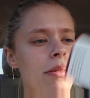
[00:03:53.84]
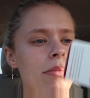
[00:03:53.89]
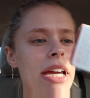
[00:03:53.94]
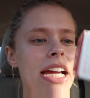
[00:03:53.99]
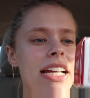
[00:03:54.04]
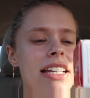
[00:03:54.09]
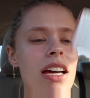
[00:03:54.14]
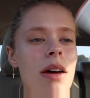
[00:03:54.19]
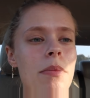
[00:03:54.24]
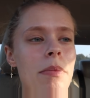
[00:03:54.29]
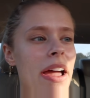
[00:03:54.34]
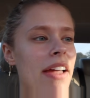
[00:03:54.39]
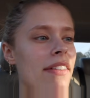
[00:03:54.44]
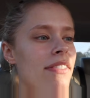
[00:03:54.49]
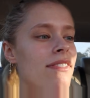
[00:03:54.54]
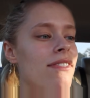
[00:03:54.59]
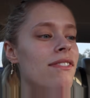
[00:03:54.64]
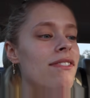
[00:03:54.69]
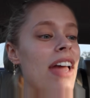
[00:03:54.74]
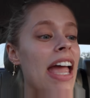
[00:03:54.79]
Picked up my
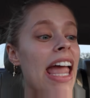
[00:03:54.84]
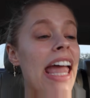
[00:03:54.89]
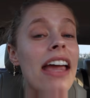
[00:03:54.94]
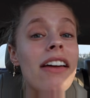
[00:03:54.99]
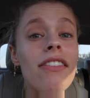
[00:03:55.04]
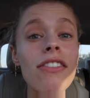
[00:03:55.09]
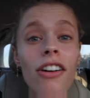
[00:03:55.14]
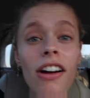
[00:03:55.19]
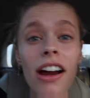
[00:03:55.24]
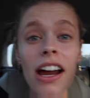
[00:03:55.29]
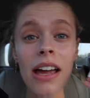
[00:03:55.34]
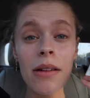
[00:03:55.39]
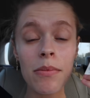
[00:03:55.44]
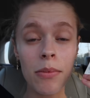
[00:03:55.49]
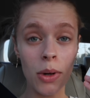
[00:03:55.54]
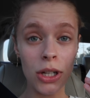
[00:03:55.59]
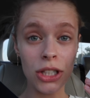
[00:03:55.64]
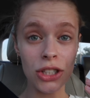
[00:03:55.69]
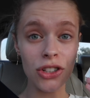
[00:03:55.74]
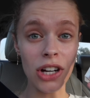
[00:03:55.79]
favorite
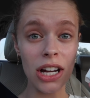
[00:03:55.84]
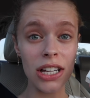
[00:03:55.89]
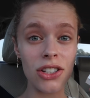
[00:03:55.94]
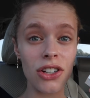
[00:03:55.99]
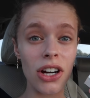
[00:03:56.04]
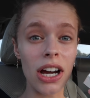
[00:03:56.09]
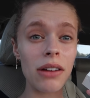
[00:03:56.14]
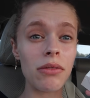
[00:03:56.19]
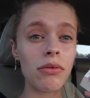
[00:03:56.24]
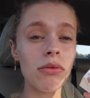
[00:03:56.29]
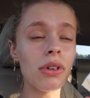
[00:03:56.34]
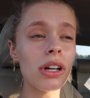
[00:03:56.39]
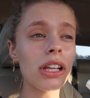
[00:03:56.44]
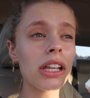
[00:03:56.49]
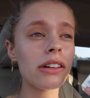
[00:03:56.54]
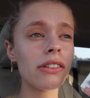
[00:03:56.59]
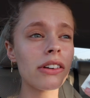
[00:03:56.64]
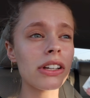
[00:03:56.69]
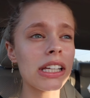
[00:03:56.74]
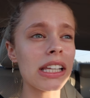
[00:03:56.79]
moisturizer. I
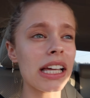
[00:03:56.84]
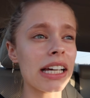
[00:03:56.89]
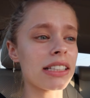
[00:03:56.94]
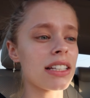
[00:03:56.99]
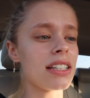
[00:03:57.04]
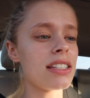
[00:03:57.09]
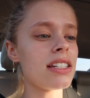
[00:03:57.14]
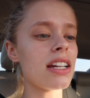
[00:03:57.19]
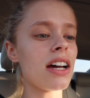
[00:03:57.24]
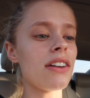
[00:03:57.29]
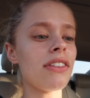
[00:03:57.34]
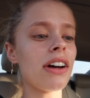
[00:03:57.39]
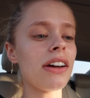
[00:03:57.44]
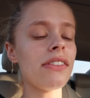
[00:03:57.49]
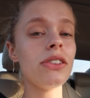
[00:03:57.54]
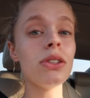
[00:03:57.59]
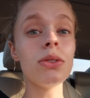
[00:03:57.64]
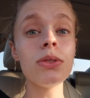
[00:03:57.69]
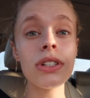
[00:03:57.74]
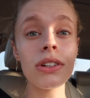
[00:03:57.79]
really, really like this stuff.
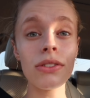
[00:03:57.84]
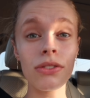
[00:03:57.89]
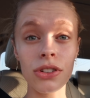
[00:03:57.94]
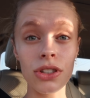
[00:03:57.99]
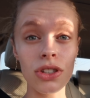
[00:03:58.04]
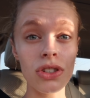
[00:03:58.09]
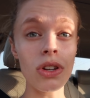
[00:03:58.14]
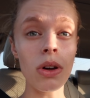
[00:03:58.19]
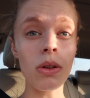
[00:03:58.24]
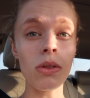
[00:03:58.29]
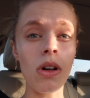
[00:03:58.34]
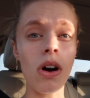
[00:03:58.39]
I've used it for so